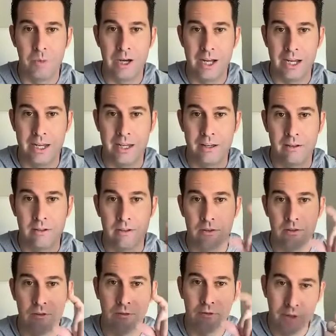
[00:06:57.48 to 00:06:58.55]
by
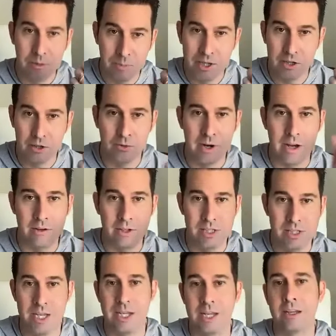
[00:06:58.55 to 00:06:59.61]
flipping it around
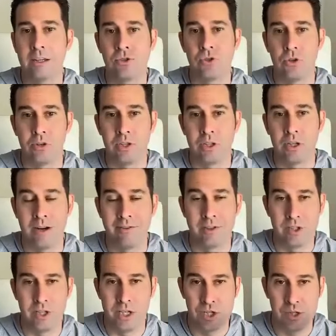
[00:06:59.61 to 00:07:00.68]
and taking control of the
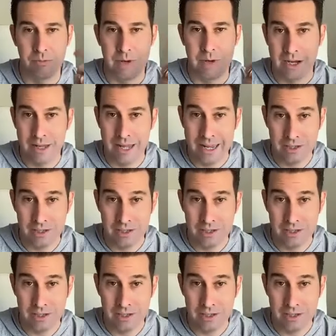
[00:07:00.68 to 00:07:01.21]
conversation by